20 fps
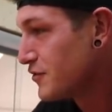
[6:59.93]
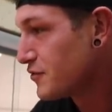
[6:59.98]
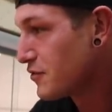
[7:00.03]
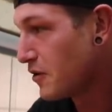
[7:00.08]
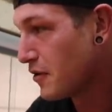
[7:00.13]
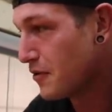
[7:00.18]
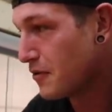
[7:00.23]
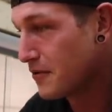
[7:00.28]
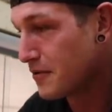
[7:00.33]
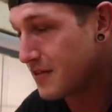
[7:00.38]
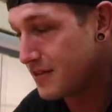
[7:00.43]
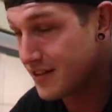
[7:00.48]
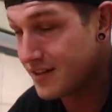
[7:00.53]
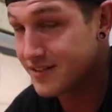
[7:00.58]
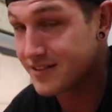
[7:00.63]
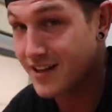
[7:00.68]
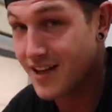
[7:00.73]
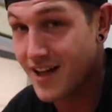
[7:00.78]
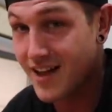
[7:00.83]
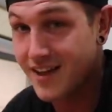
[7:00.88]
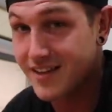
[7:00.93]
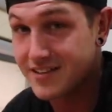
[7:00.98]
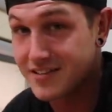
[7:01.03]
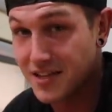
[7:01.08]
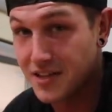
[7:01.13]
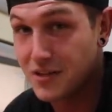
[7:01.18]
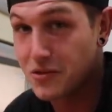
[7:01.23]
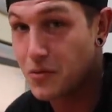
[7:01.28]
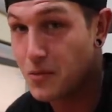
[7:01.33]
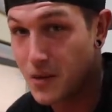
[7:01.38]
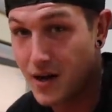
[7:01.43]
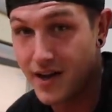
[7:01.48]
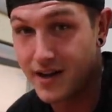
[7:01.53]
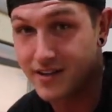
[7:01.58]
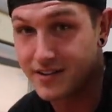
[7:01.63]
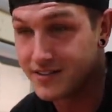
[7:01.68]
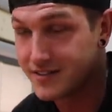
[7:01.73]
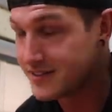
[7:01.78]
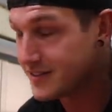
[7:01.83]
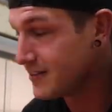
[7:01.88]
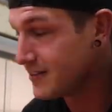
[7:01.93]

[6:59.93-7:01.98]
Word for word: So these guys in the wild,